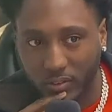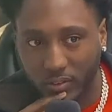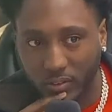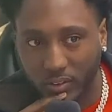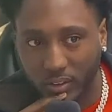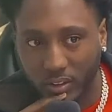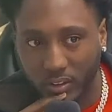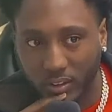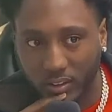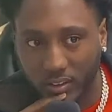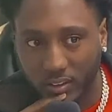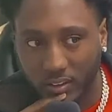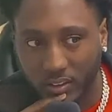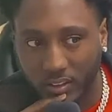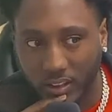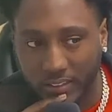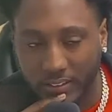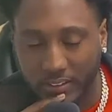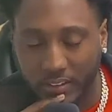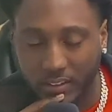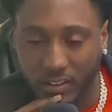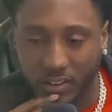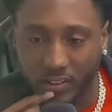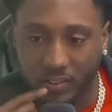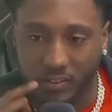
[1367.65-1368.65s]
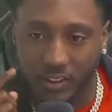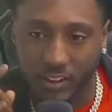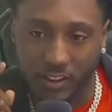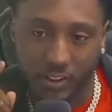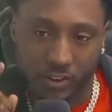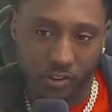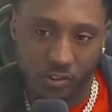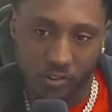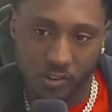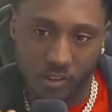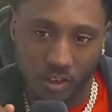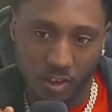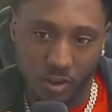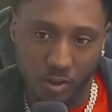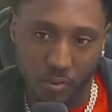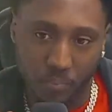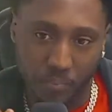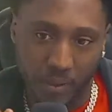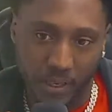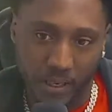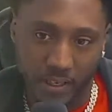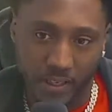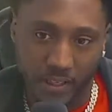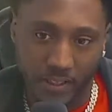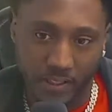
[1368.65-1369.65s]
I did the Teachers Gone
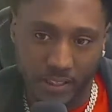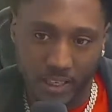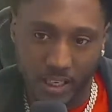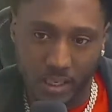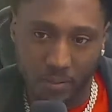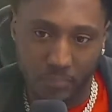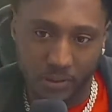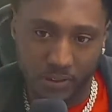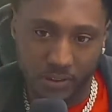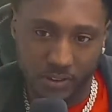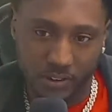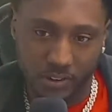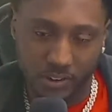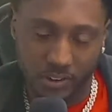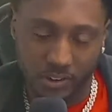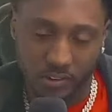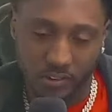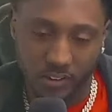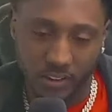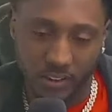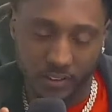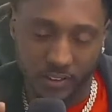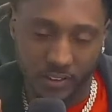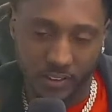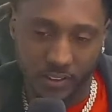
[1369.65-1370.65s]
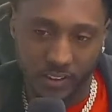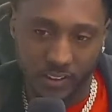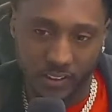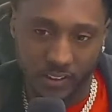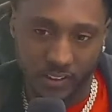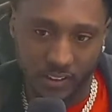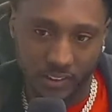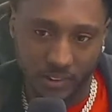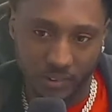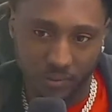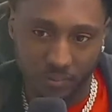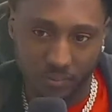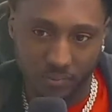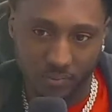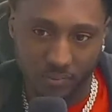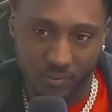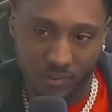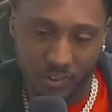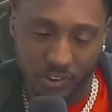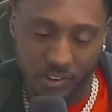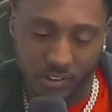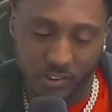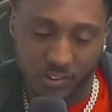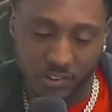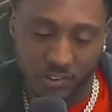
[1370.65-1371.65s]
Bad comedy show at the Helium.
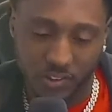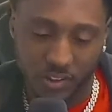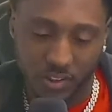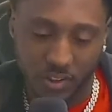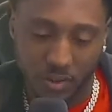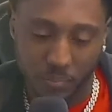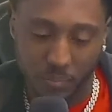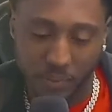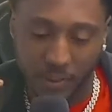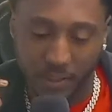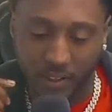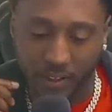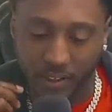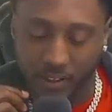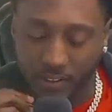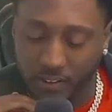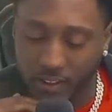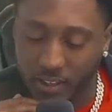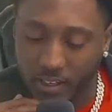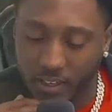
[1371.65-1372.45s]
Teachers Gone Bad.